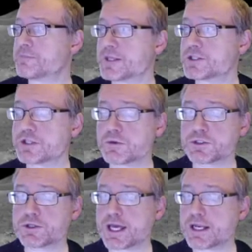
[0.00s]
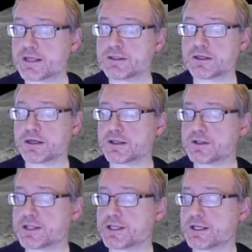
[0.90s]
So to that end,
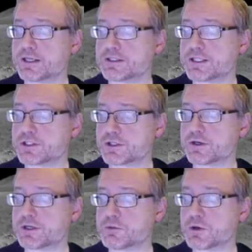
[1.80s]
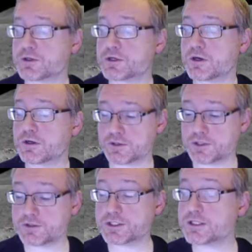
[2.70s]
the security protocol
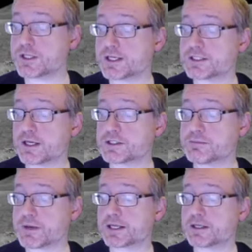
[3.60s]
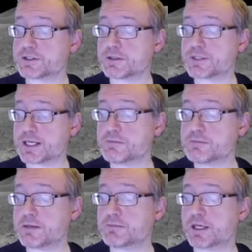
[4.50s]
uses the extension mechanisms in
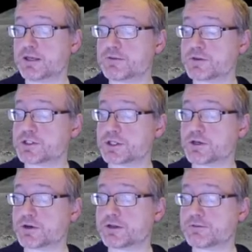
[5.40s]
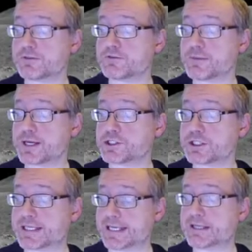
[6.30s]
BP for the security of
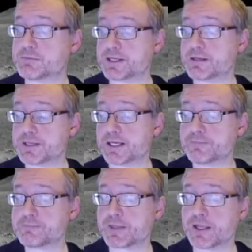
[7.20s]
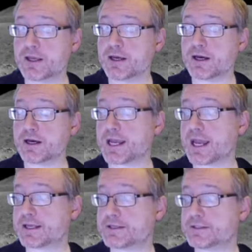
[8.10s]
information in BP.
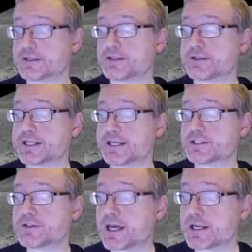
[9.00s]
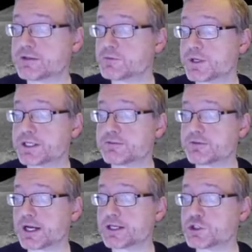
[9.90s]
To that end, we
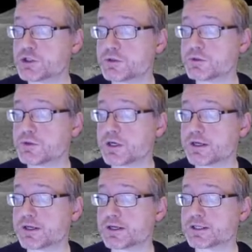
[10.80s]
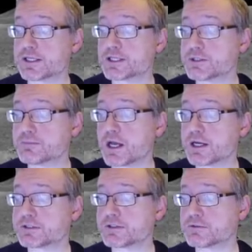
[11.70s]
define two extension
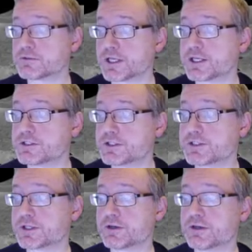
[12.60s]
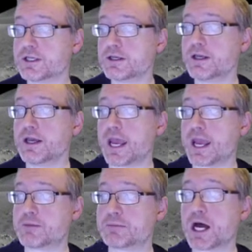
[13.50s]
blocks related to security:
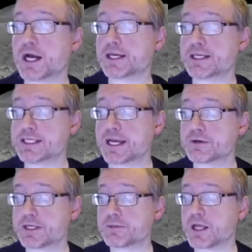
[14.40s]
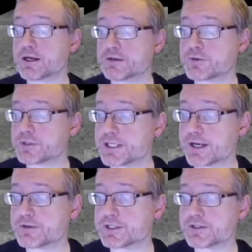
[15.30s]
a block integrity block for
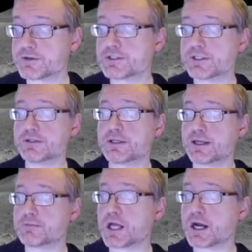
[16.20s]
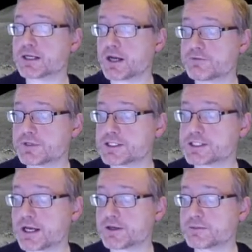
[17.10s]
integrity services, and a block confidentiality